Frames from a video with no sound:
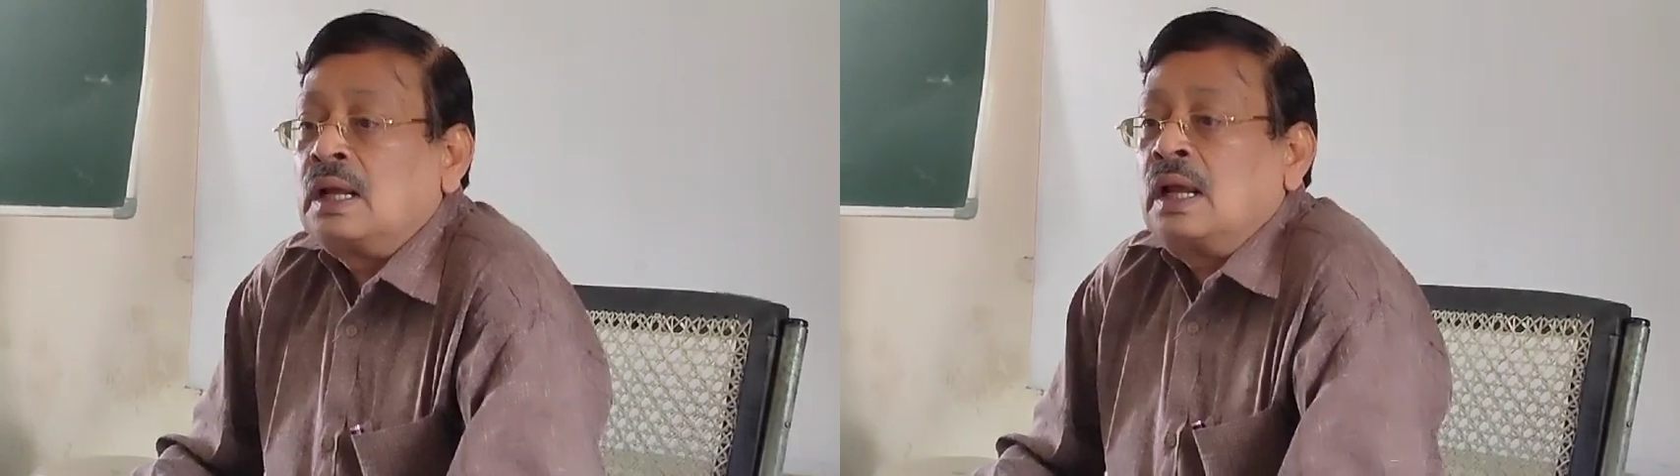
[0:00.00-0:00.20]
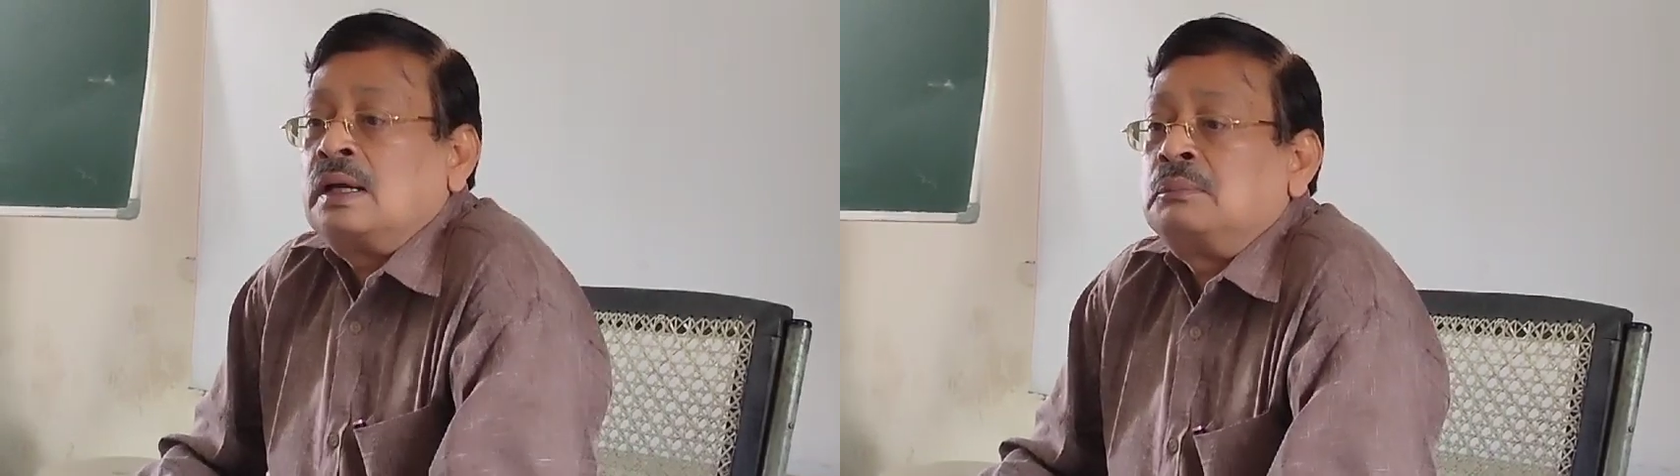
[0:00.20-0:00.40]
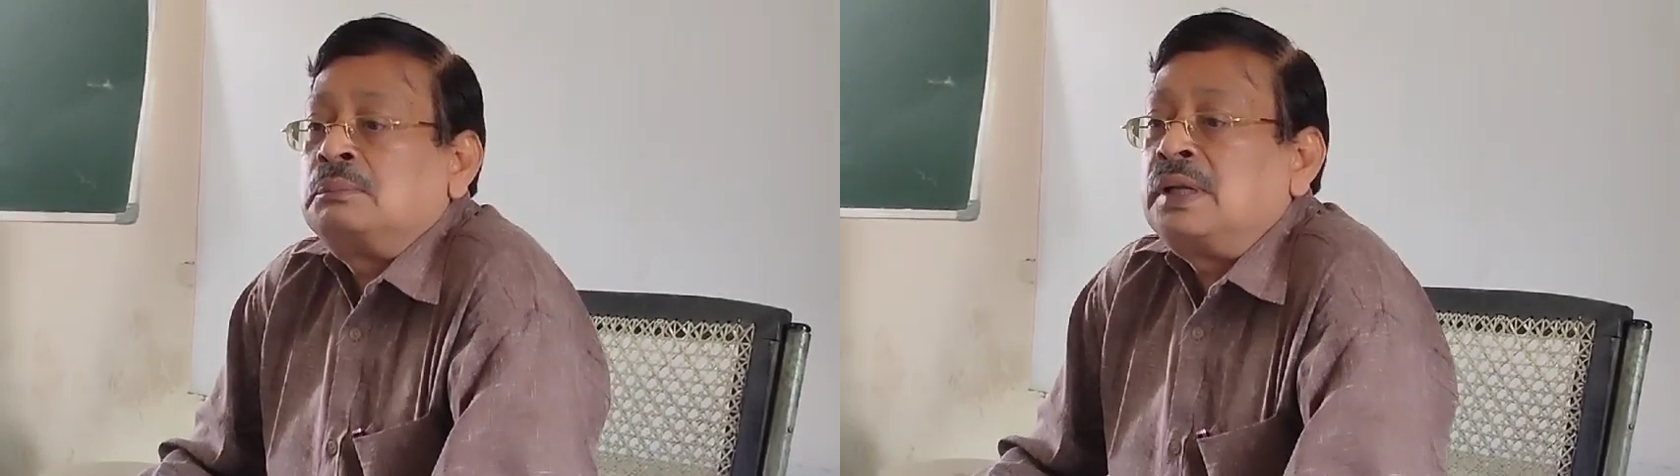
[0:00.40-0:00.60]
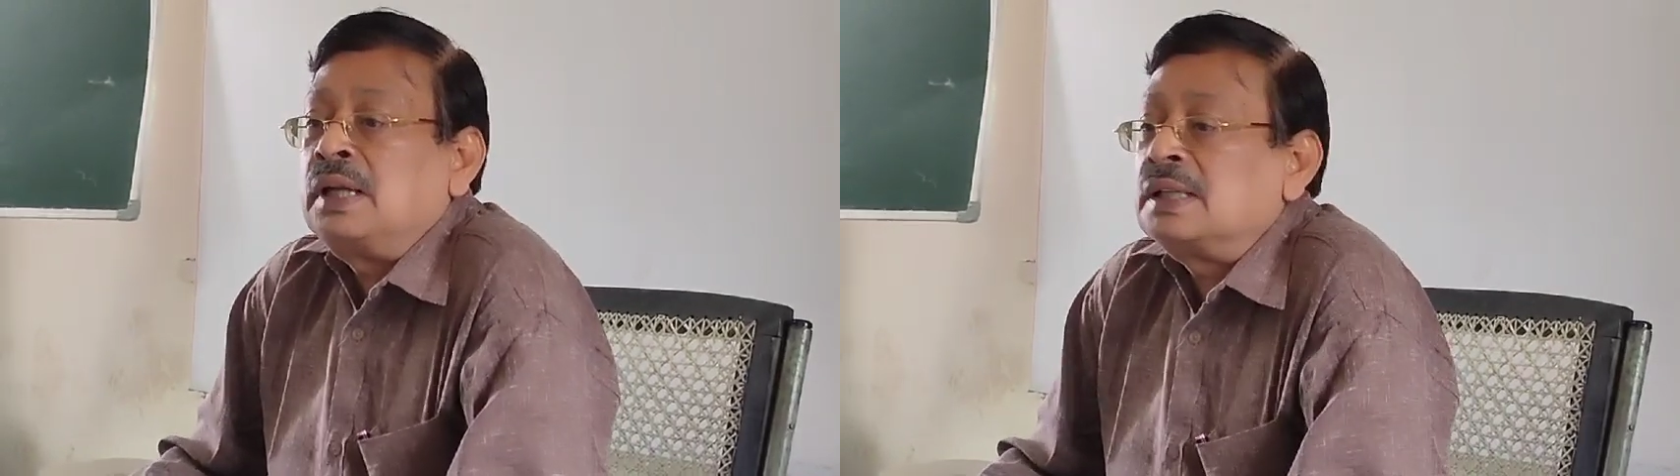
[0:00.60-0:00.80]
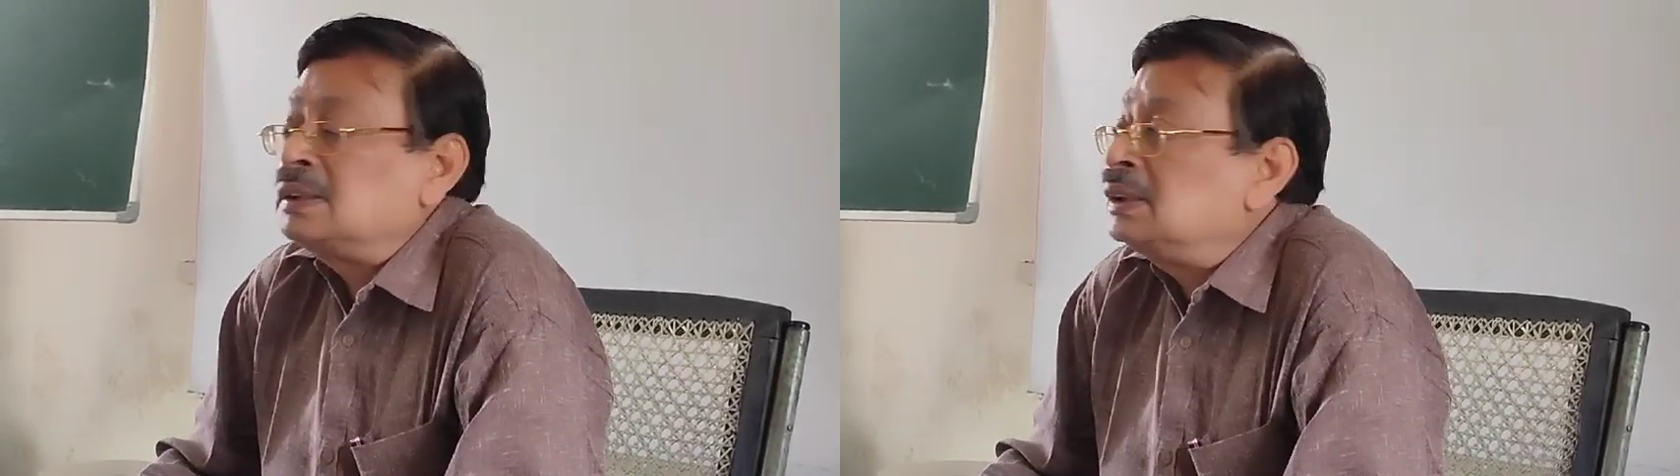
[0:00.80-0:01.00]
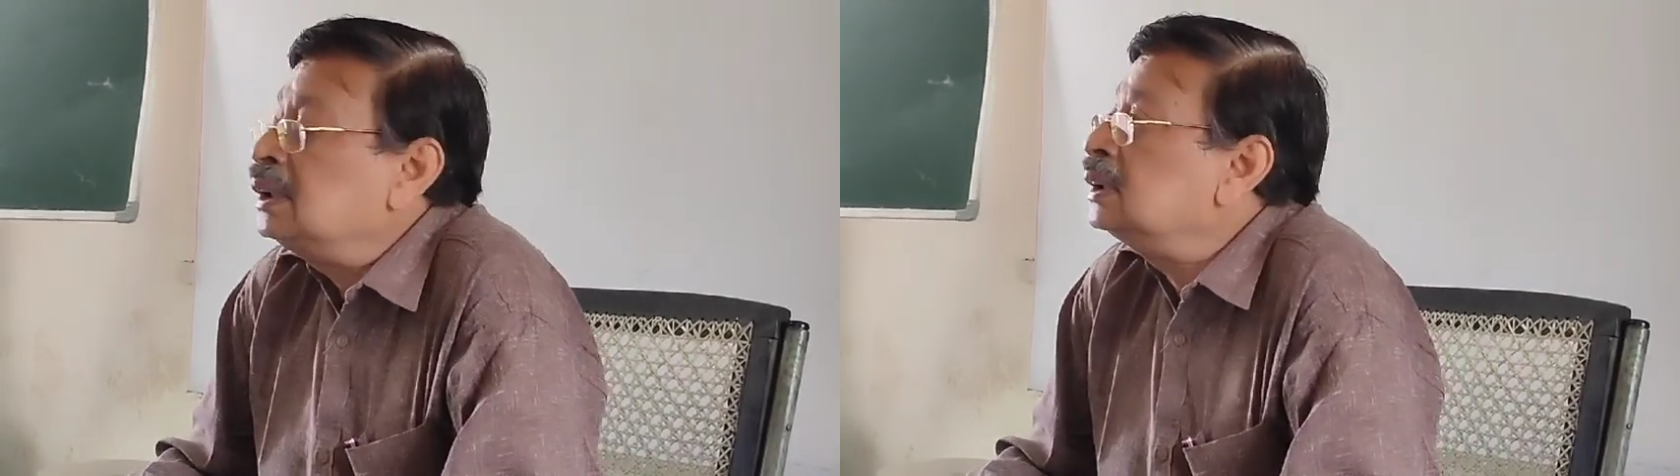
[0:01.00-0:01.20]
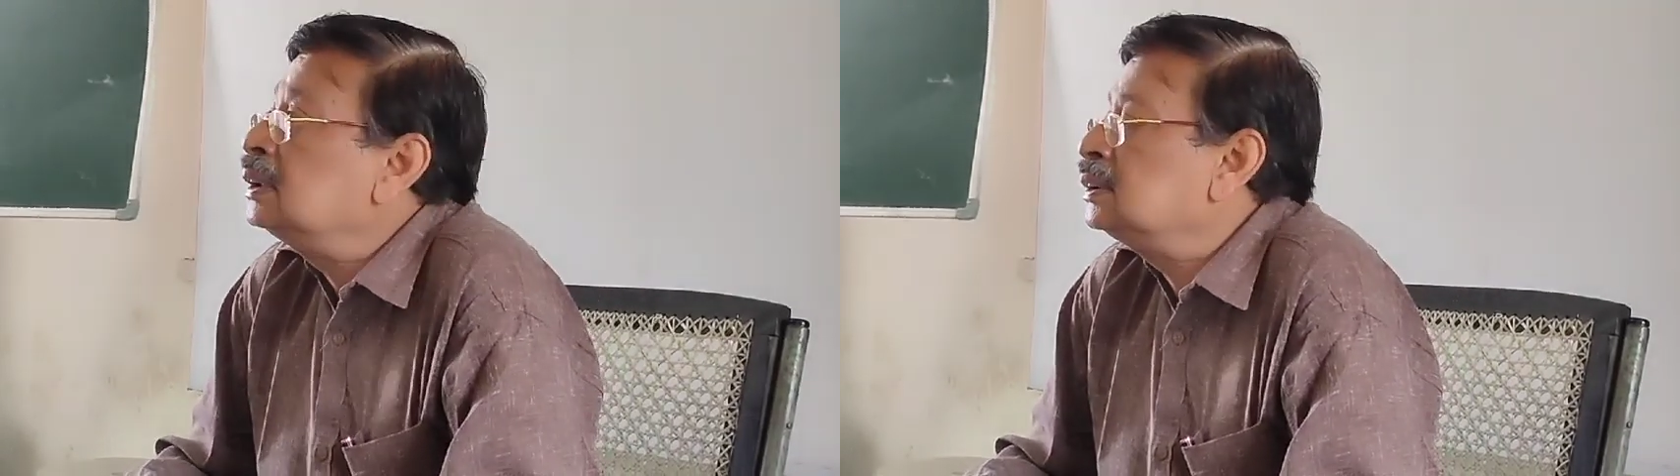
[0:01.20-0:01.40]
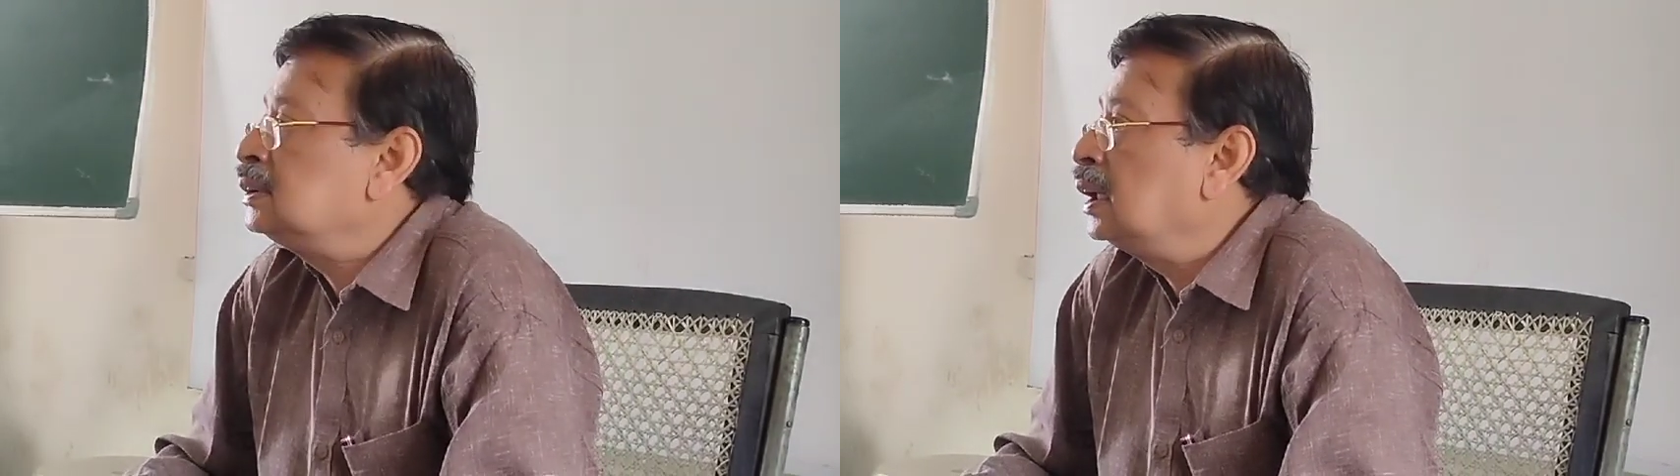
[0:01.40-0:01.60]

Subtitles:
And free acidity is